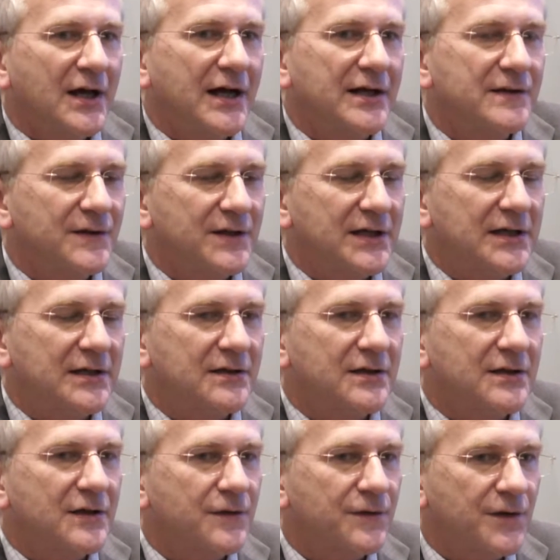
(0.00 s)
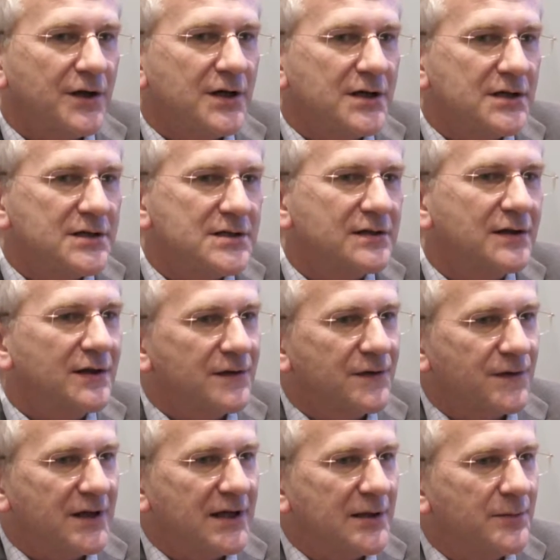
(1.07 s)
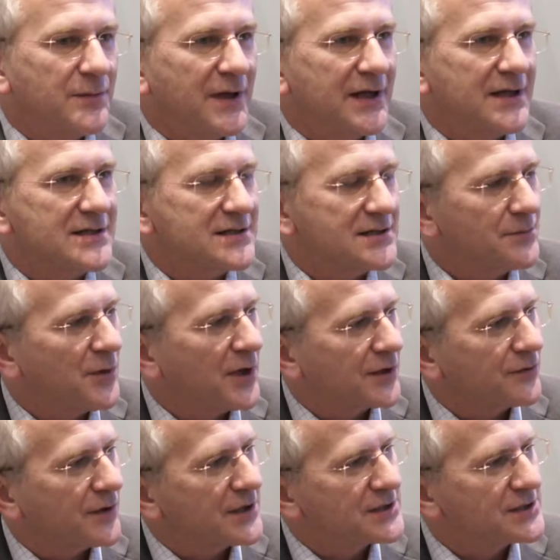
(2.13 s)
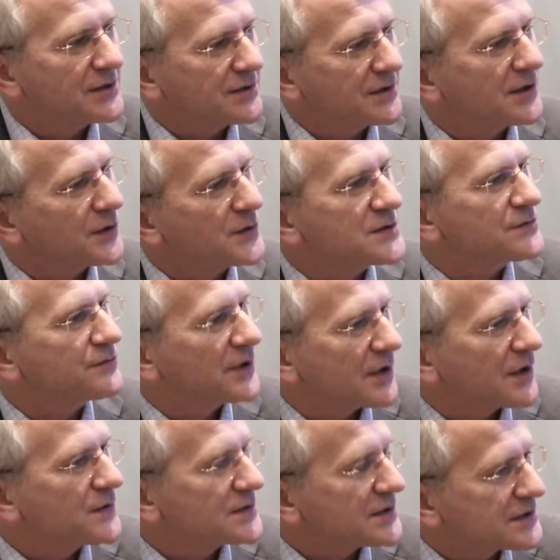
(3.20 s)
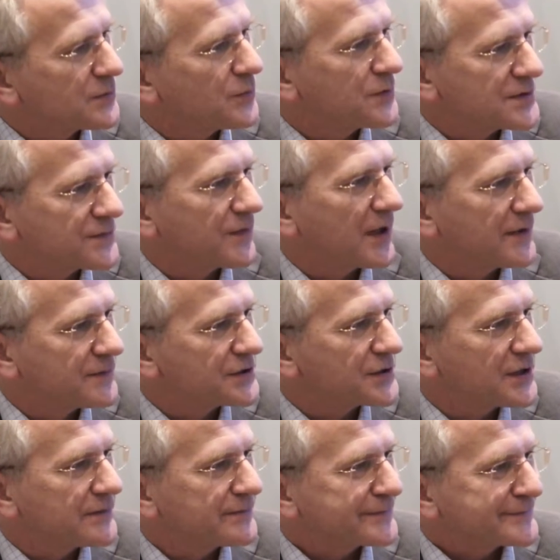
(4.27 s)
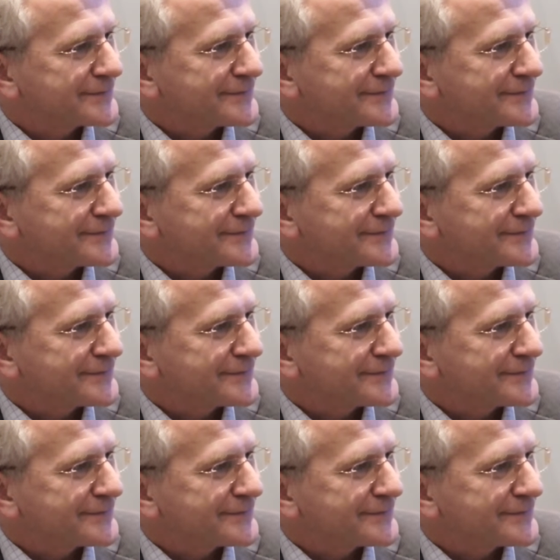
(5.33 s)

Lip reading: And the third theme is the migration closer and closer towards 5G.